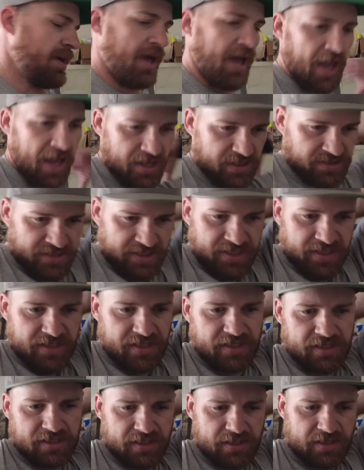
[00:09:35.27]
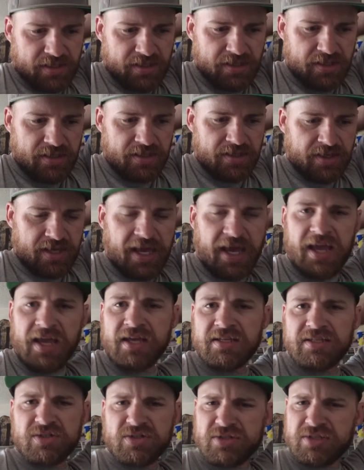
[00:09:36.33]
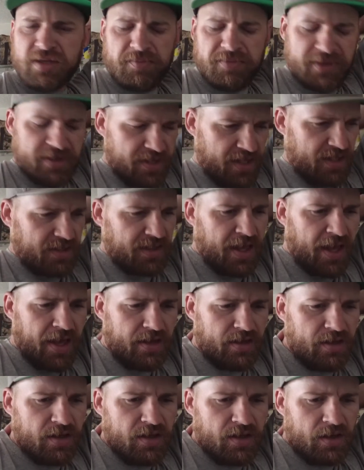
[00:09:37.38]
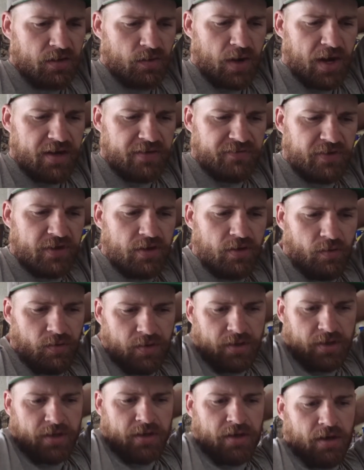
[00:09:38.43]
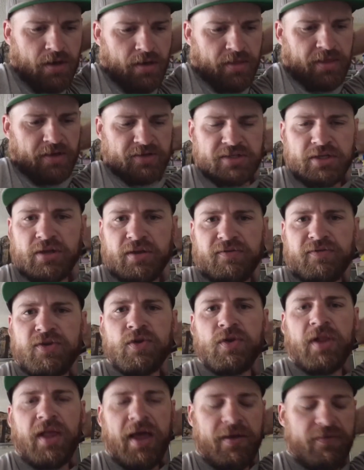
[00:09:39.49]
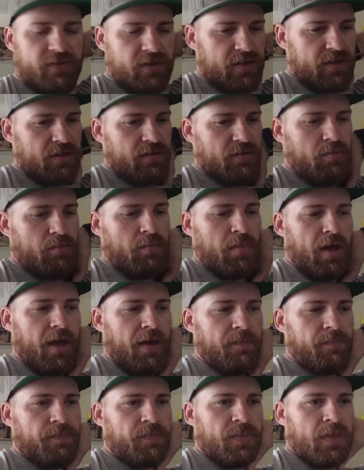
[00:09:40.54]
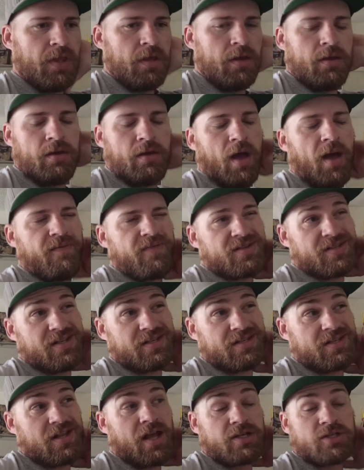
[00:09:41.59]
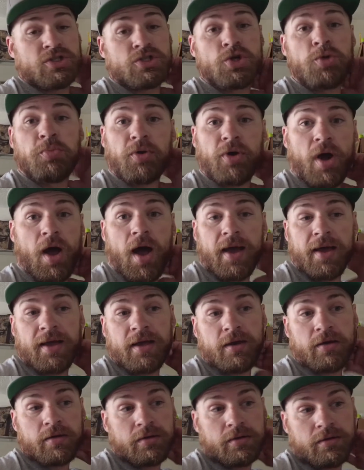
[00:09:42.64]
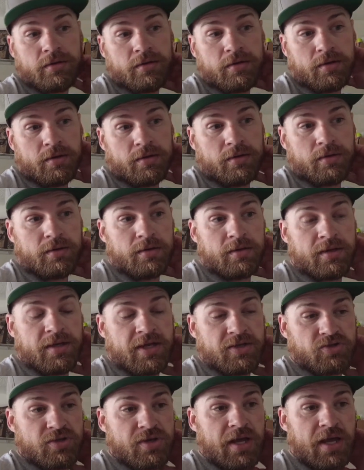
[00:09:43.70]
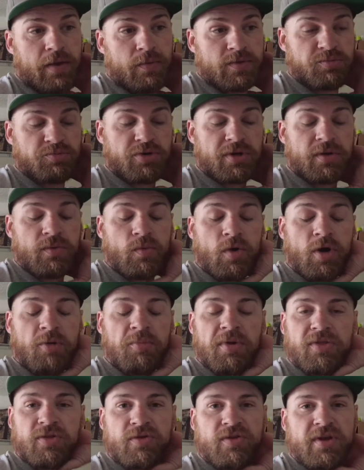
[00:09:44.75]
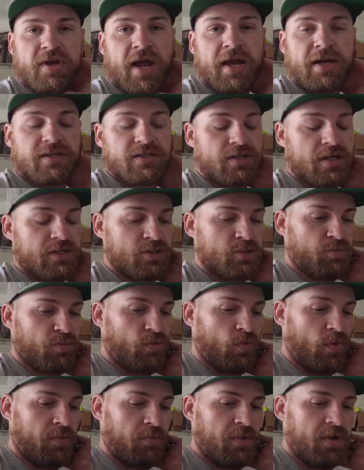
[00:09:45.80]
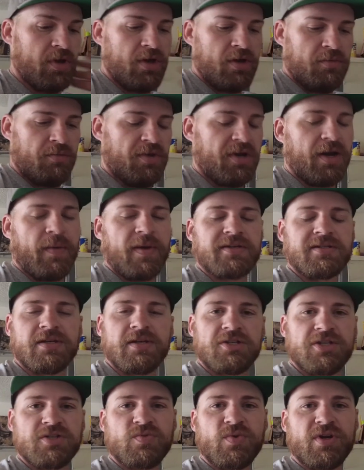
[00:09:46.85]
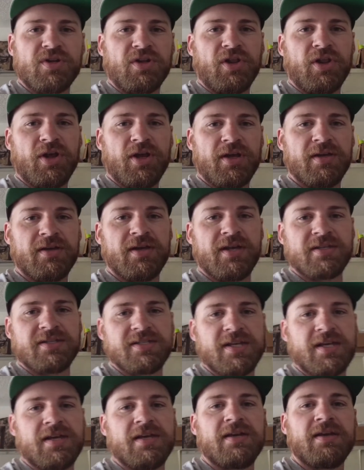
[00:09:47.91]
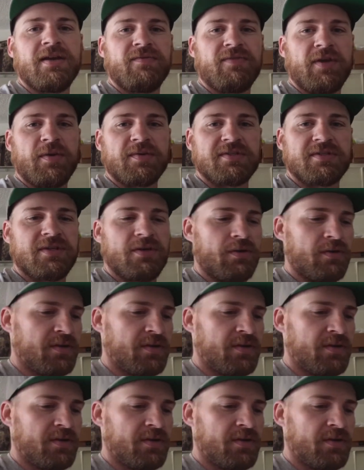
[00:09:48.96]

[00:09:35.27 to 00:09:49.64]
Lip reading: 18 cans or something like that. Quite a few. And there's still a few left, but obviously it's not super hot here. Yesterday it was pretty warm, but through the night it's not super warm. But anyways, just wanted to look and see if there was still